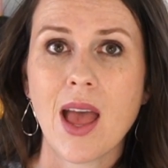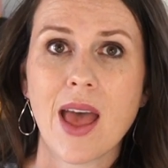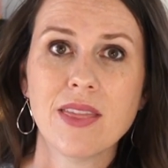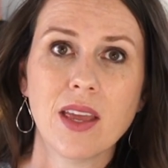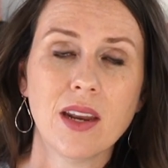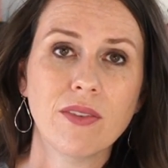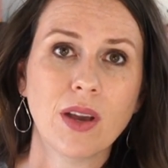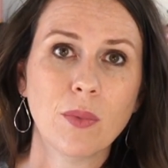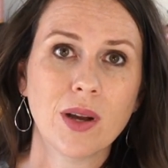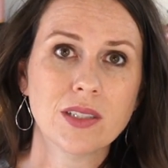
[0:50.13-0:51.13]
And then if
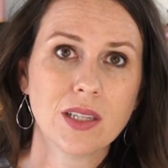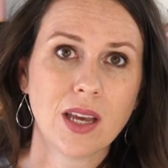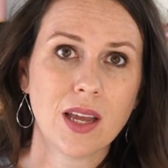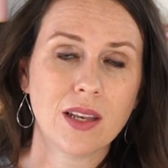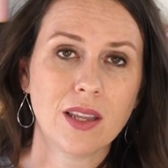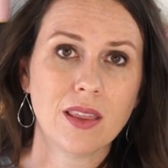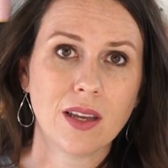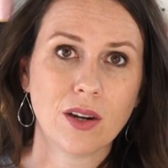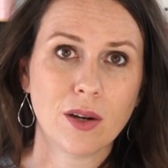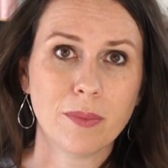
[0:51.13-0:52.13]
I want to cut
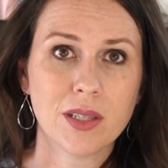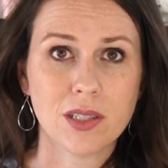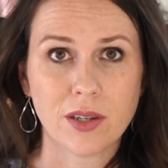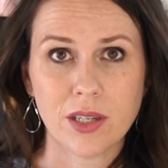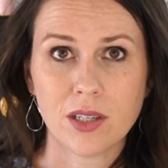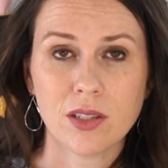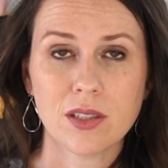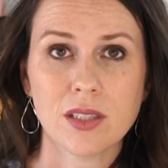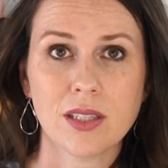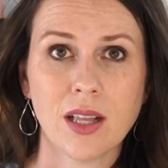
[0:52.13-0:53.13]
thicker
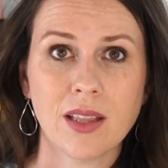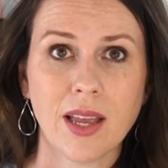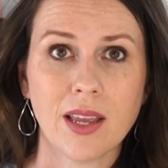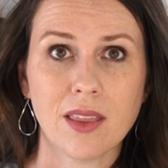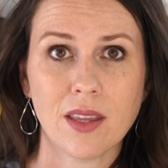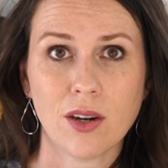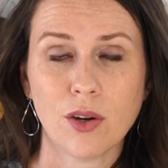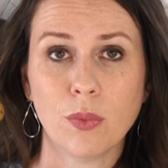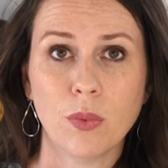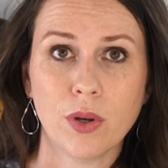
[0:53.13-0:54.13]
materials, like
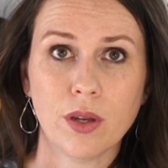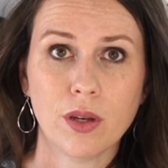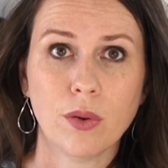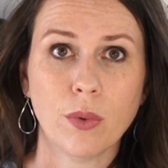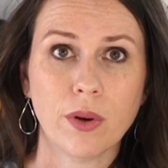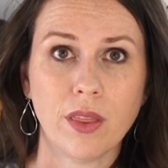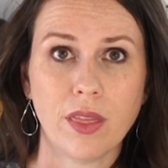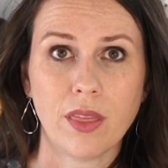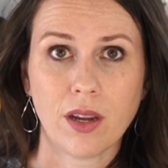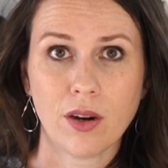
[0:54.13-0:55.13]
thicker wood or
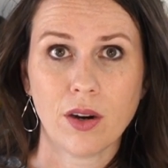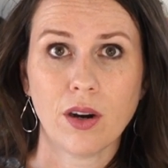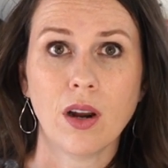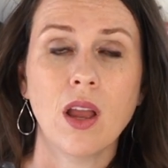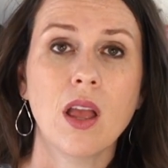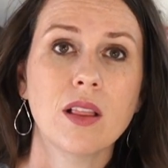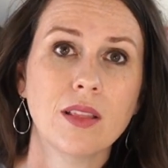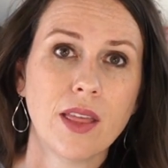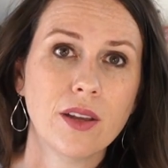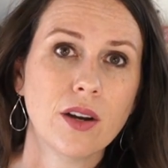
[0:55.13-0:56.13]
thicker
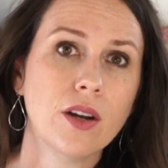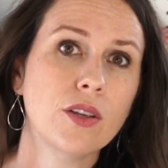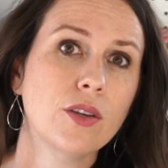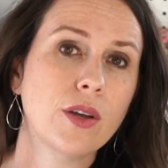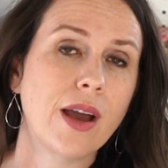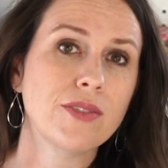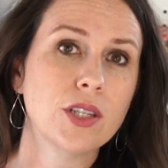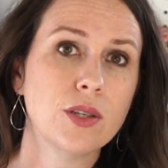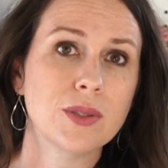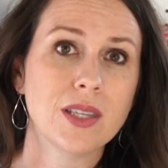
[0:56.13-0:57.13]
leather, you'll have to
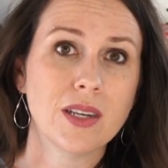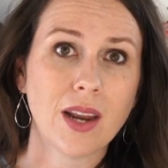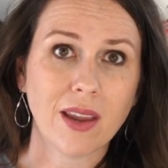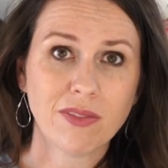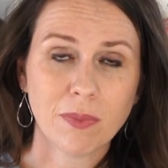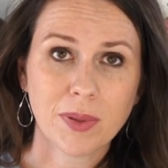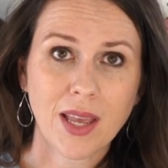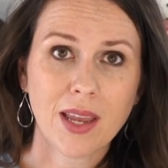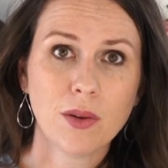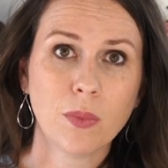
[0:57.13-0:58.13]
use the knife
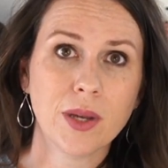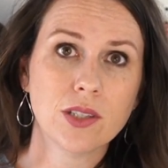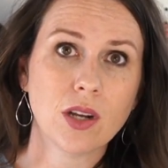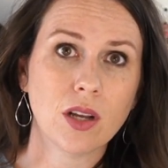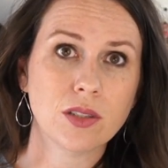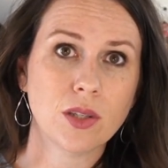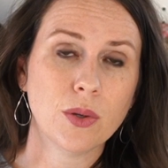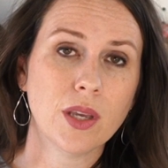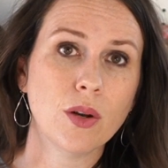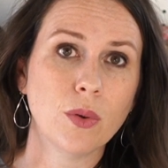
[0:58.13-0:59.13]
blade, which also
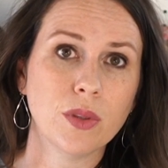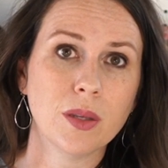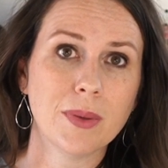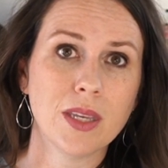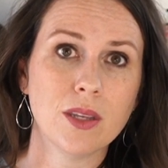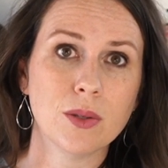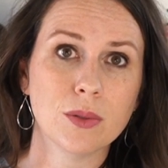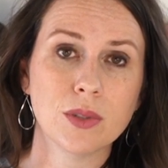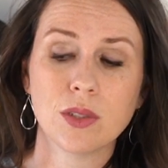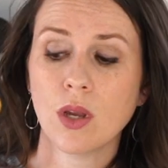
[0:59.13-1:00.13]
can only be
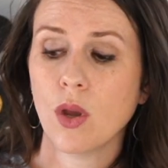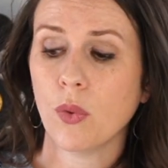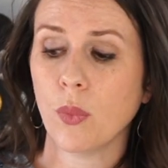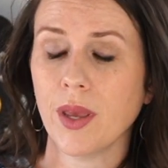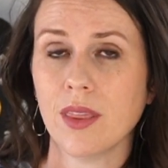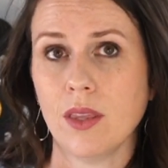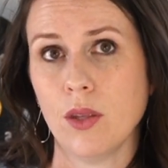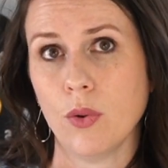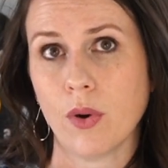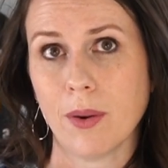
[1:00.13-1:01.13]
used with
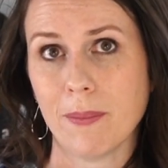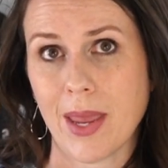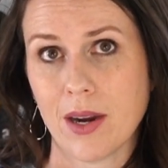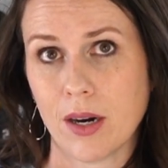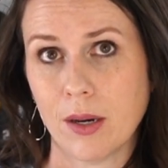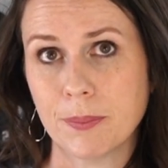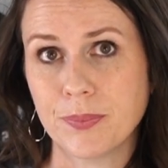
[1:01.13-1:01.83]
your maker.